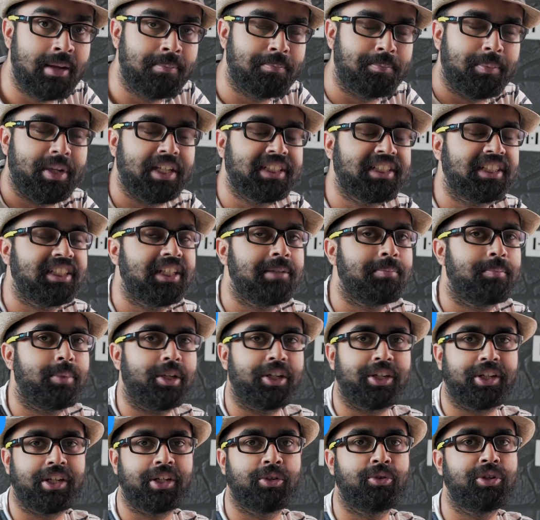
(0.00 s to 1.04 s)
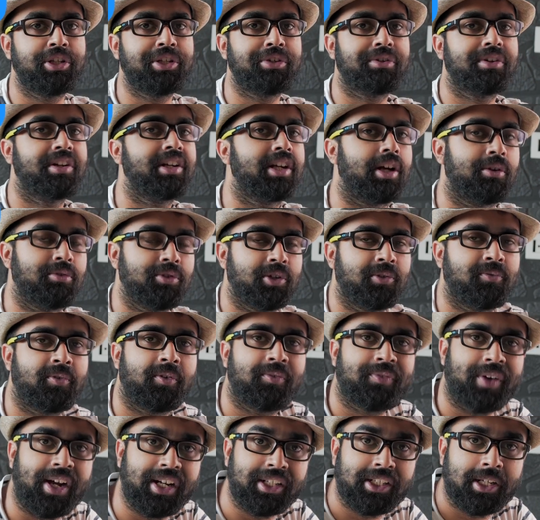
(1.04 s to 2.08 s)
messaging plugin which you can download for
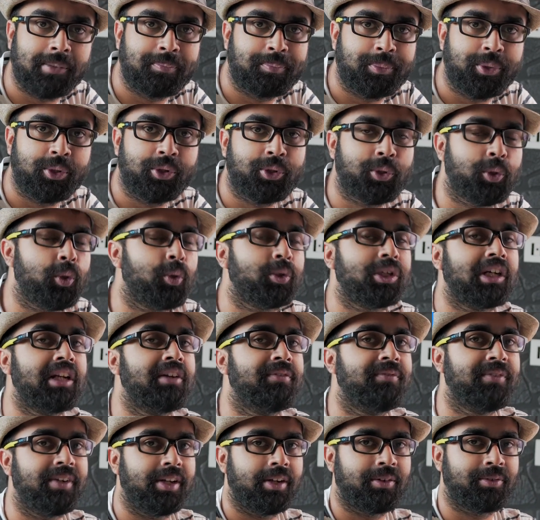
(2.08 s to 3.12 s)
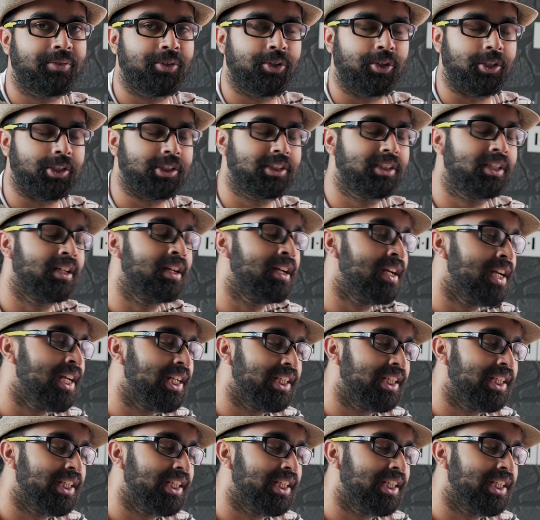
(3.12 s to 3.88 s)
Final Cut Pro totally free of cost.